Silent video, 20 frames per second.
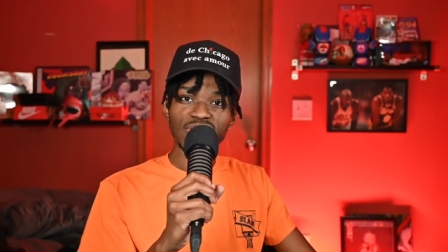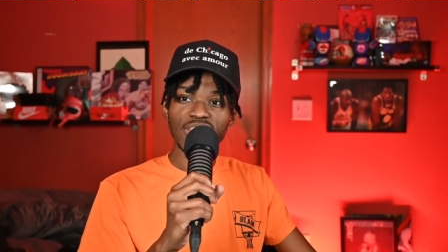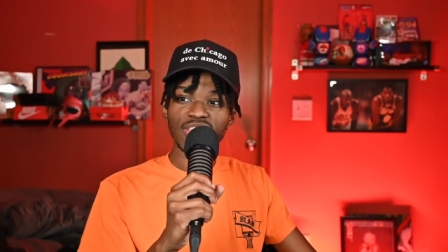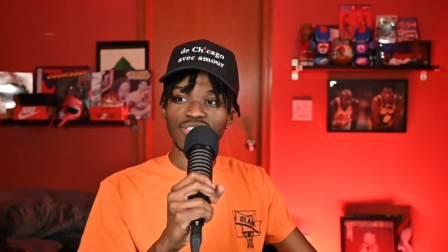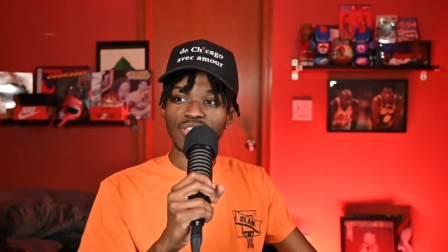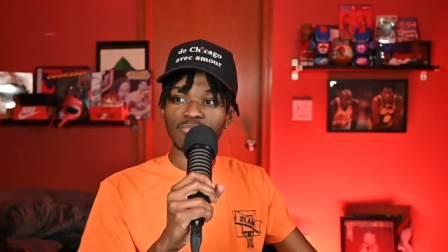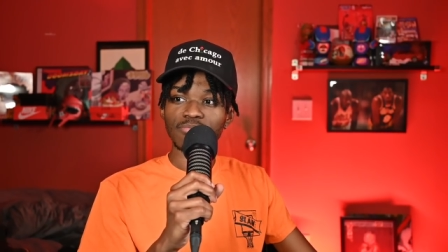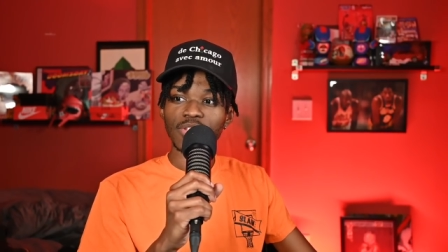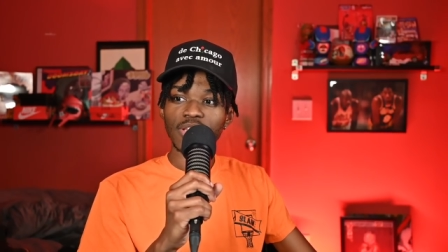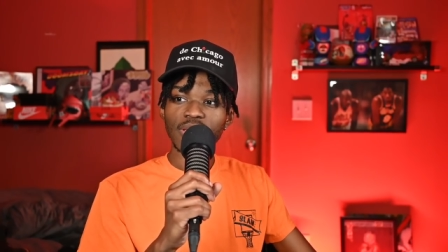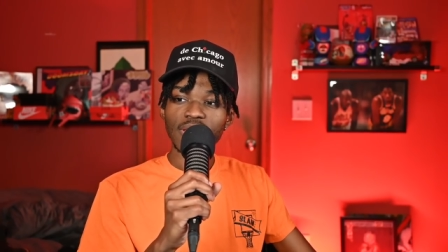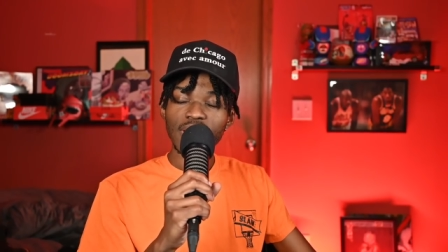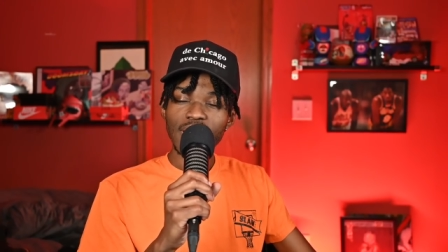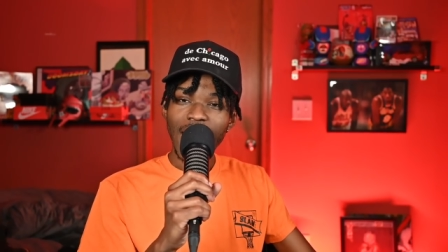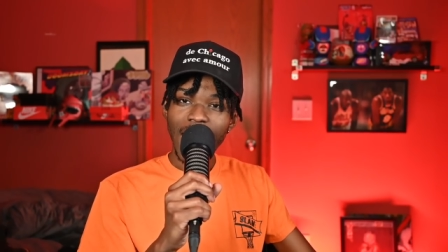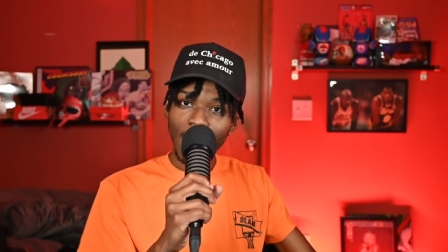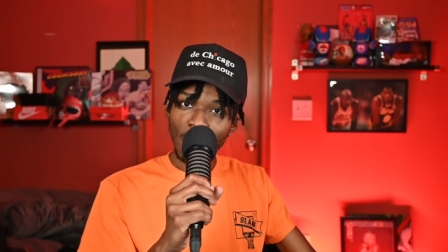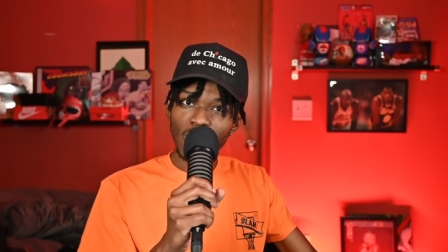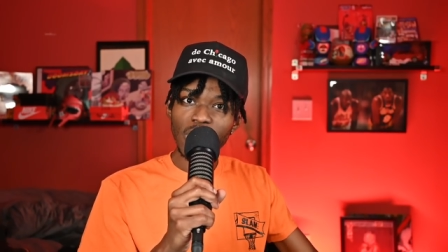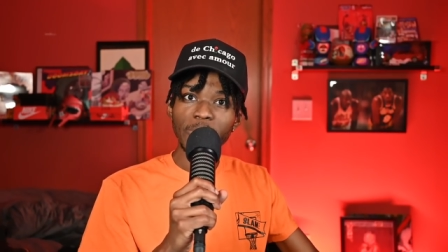season,
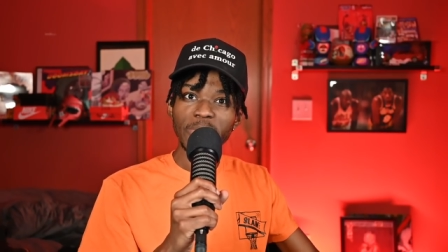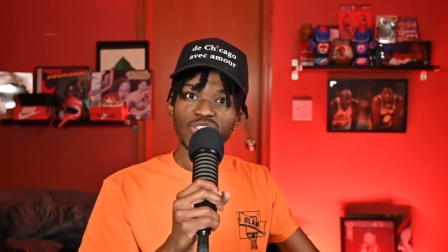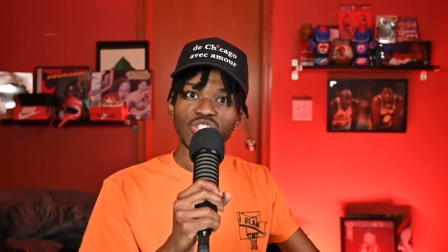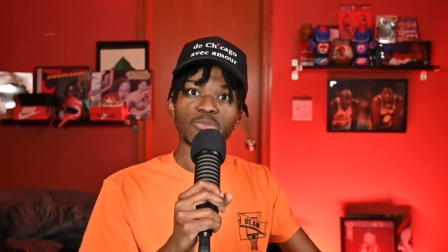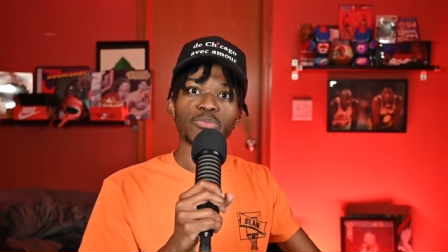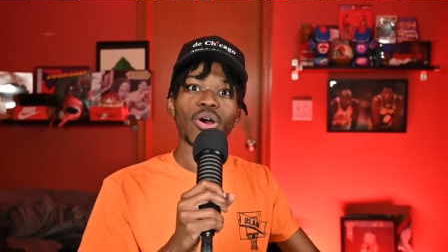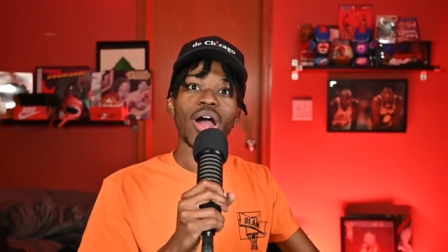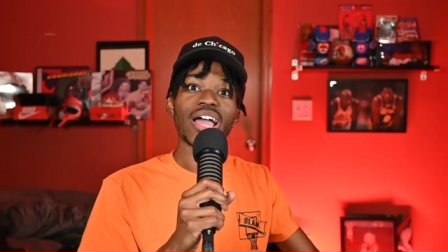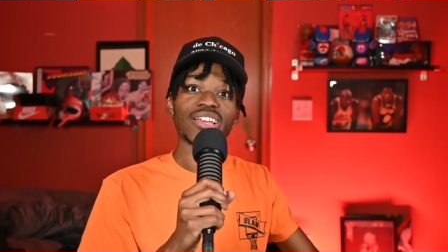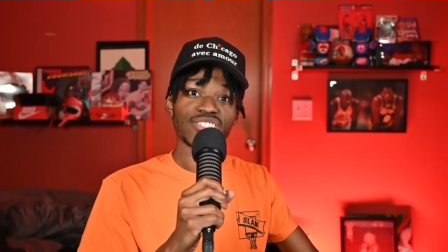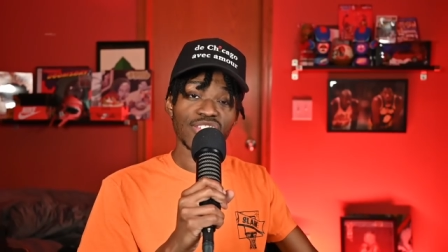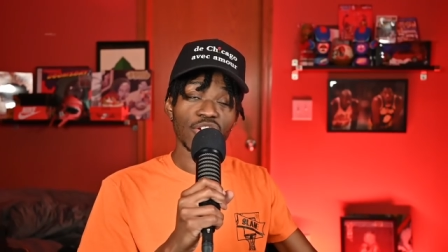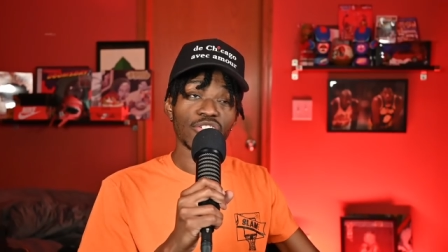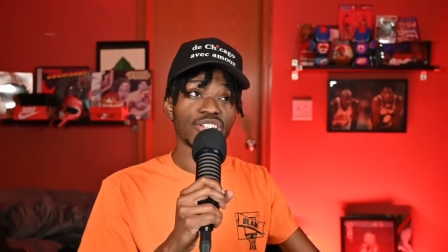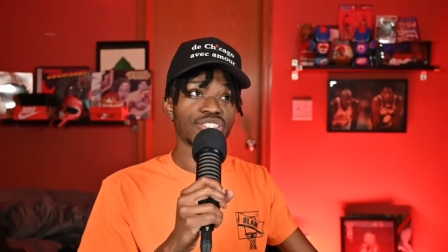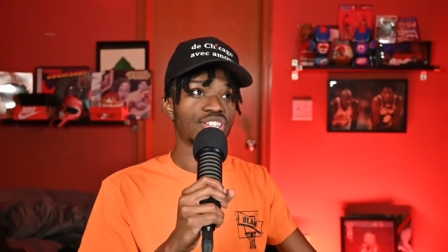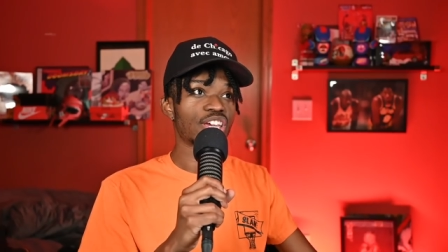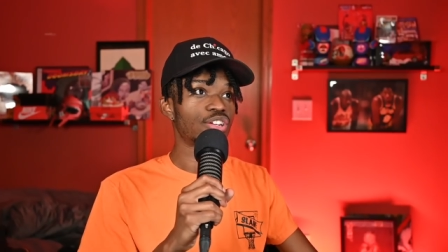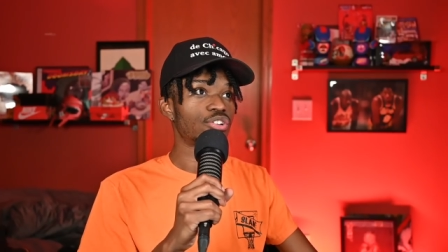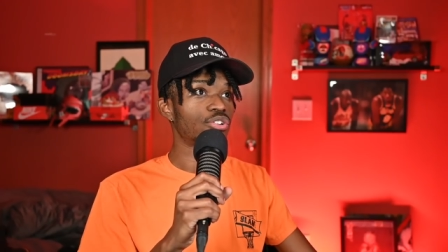I wouldn't be surprised. They're a
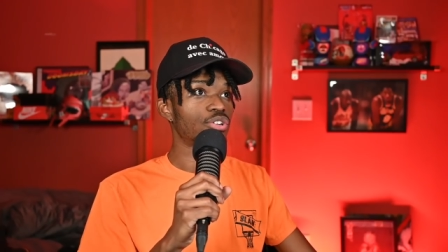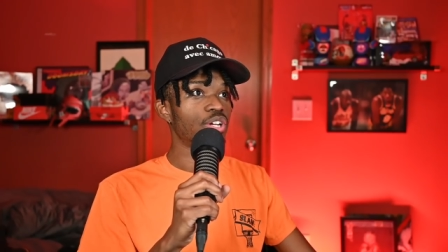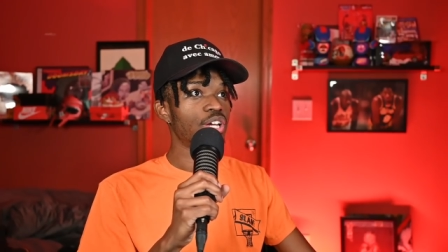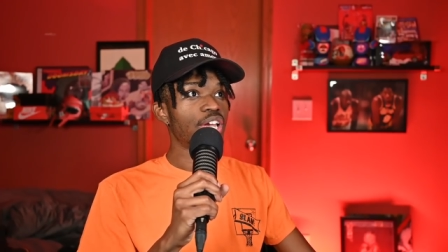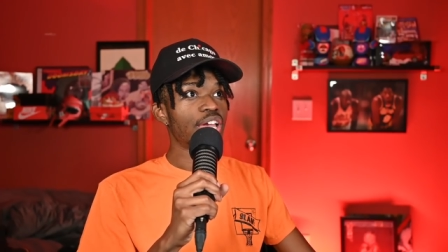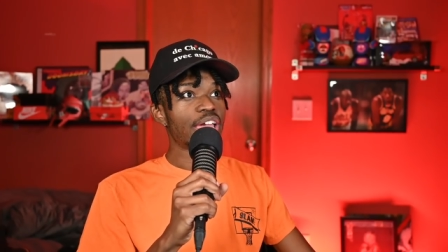contender.